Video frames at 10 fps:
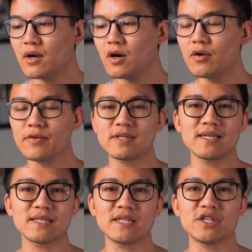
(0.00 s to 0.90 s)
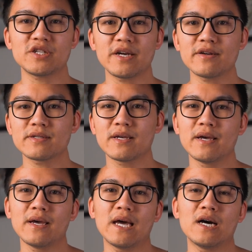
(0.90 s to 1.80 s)
over 60 shares.
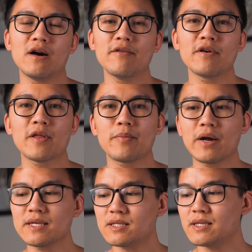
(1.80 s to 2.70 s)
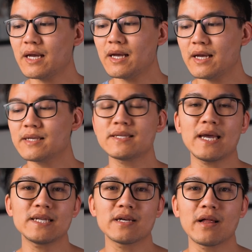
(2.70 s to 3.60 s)
However, the price today is
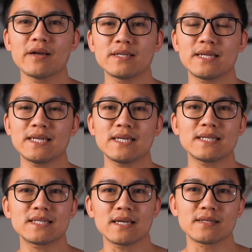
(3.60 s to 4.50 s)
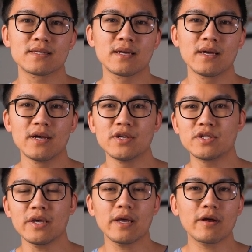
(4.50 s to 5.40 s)
$8.18.
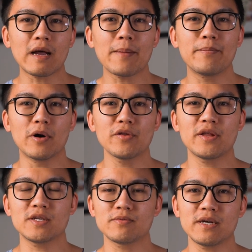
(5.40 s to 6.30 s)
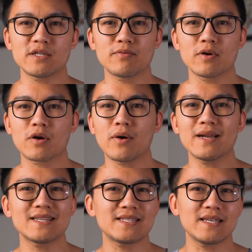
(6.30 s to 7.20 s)
So you can grab both these REITs for quite
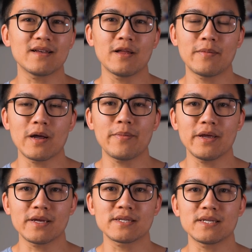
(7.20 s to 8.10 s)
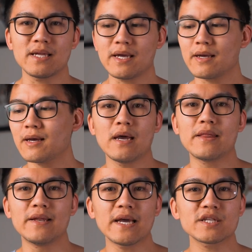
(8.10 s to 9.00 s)
a steal in my opinion today. And
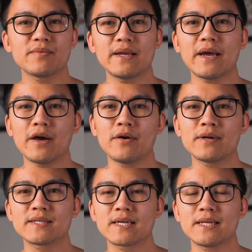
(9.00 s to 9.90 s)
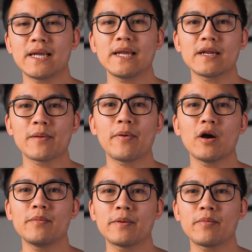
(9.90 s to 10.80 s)
the next REIT I own is Canadian
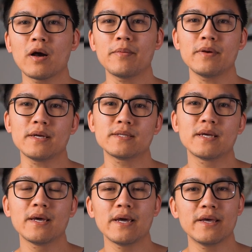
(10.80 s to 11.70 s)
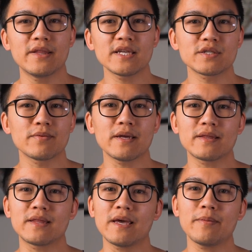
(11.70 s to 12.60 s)
Apartment Properties. In this
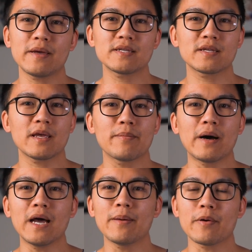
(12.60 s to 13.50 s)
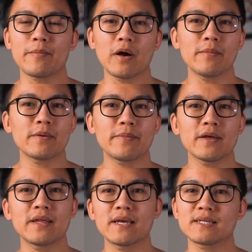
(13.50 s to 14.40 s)
REIT, they basically buy up apartment
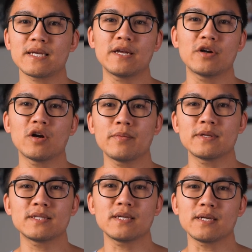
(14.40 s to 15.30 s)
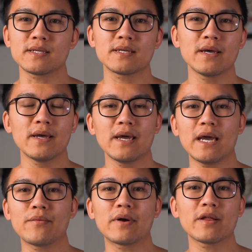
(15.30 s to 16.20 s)
buildings in urban cities.
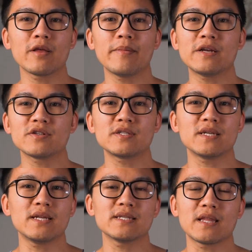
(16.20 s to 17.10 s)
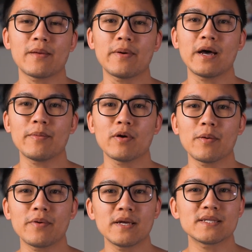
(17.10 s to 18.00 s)
And one of the major cities that they buy
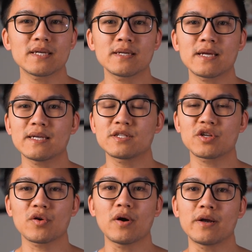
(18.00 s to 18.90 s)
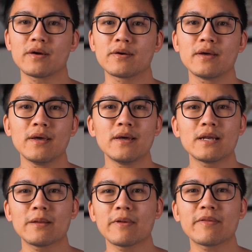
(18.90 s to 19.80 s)
properties in is Toronto.
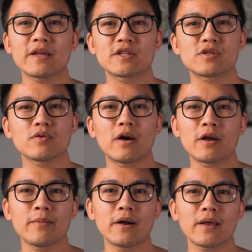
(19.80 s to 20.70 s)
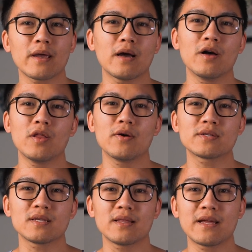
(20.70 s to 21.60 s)
And I believe that the Toronto market, although
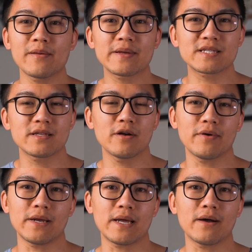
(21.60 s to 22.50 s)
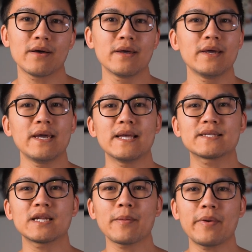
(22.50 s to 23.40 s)
it's a little bit slow right now, it's
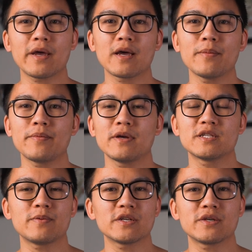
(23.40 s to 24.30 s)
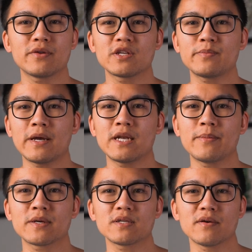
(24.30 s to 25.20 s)
going to pick up, especially when this
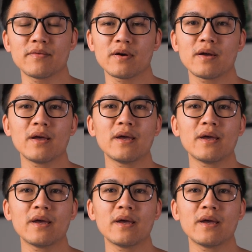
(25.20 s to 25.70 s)
pandemic's over.